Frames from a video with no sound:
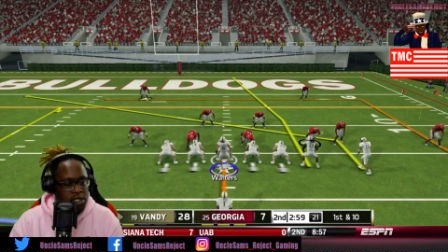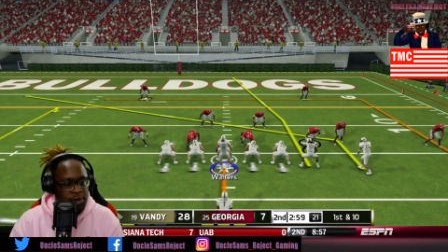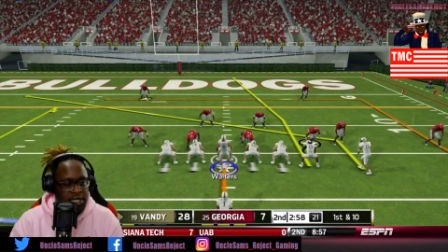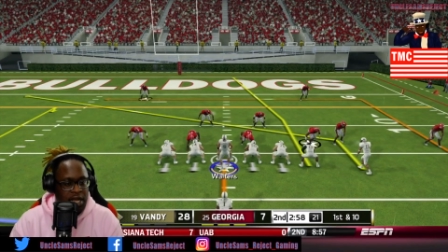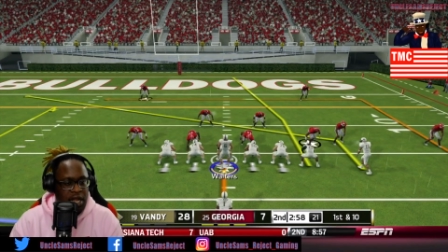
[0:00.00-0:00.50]

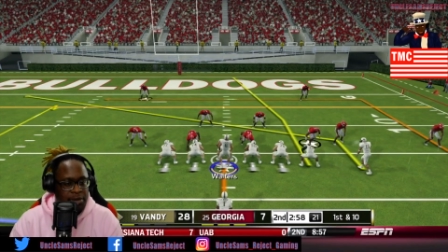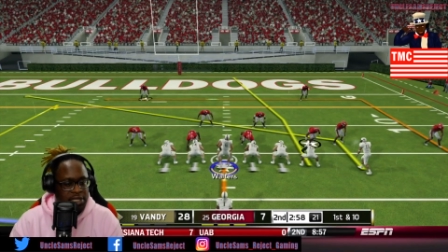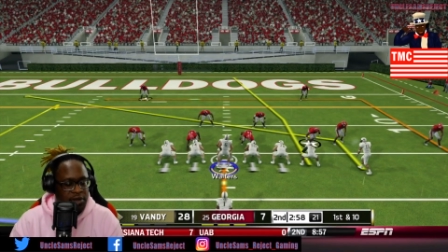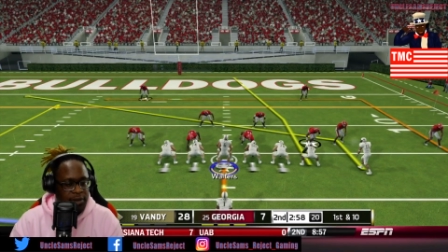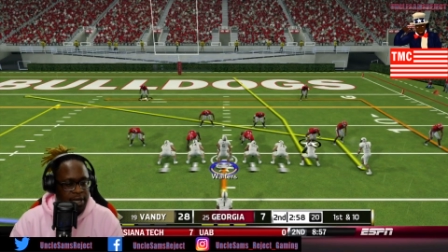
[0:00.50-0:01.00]
Switch that
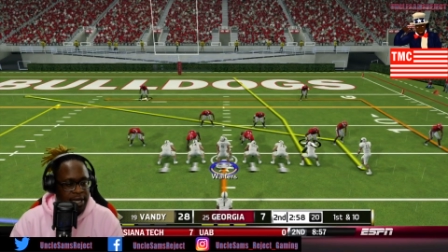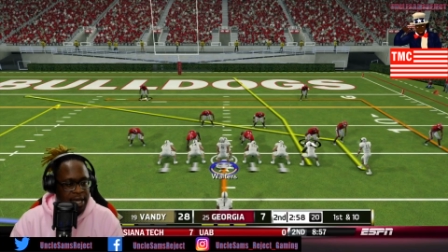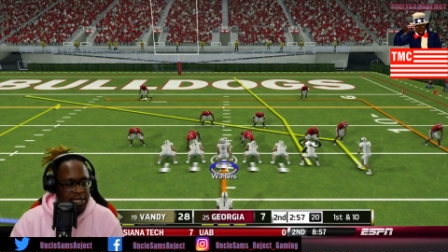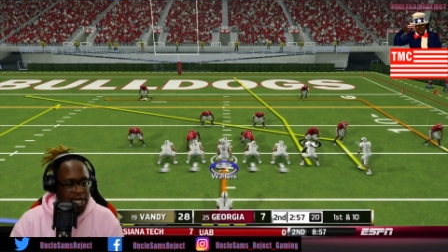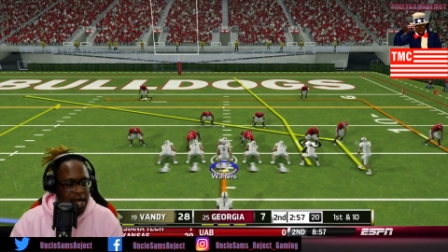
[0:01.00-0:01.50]
up. See if we can
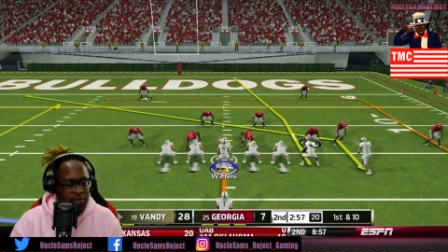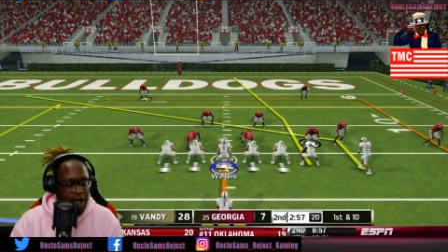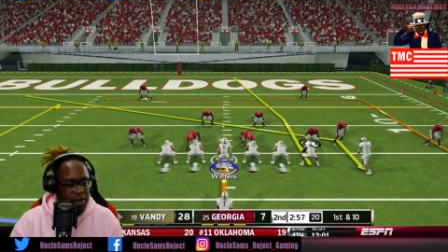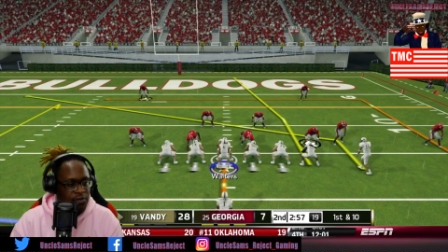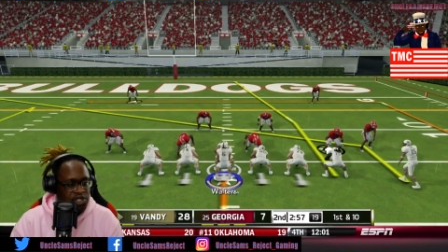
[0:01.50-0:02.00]
get John,
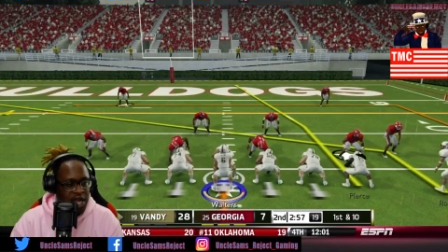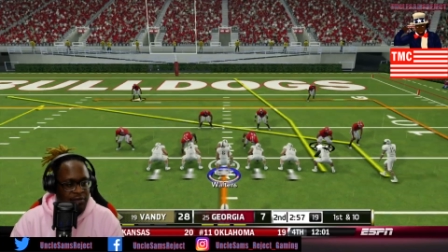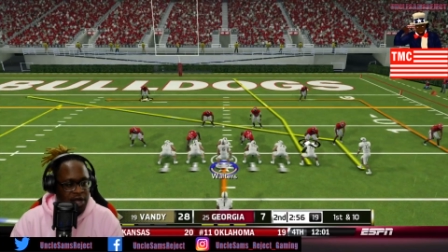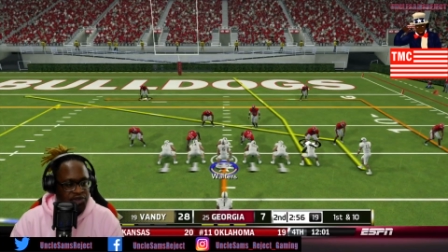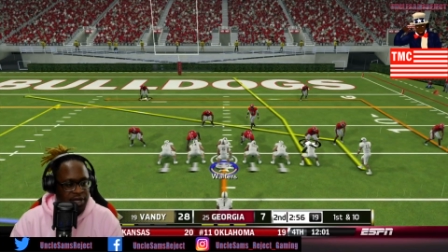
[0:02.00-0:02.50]
Ro
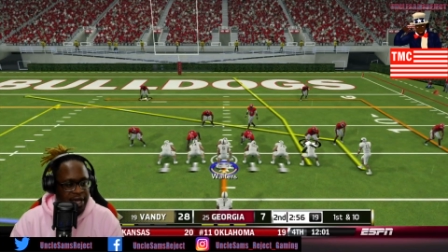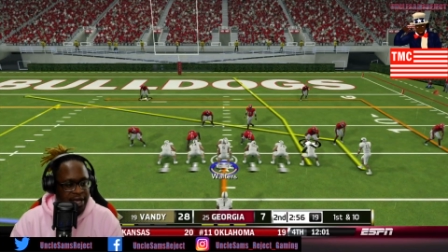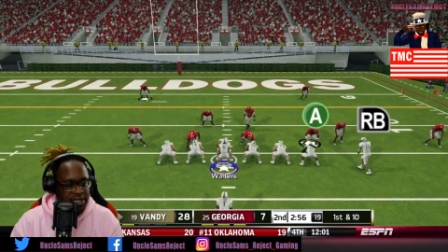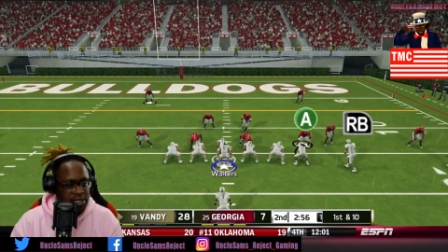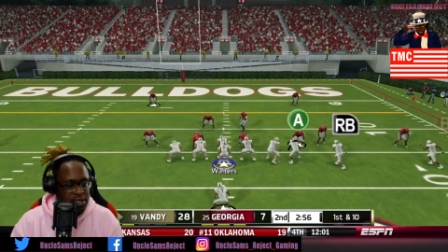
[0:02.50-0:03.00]
John
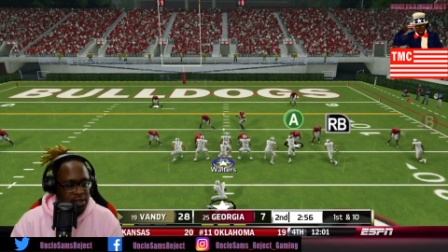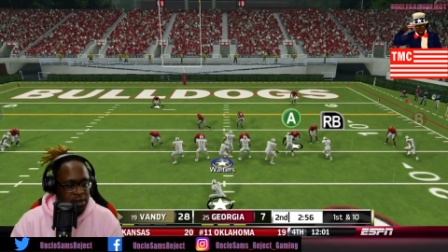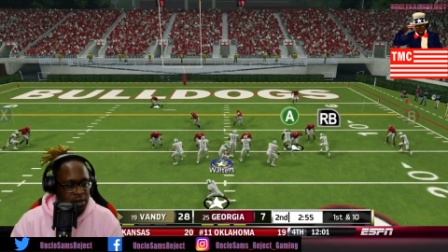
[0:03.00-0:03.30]
Rodriguez.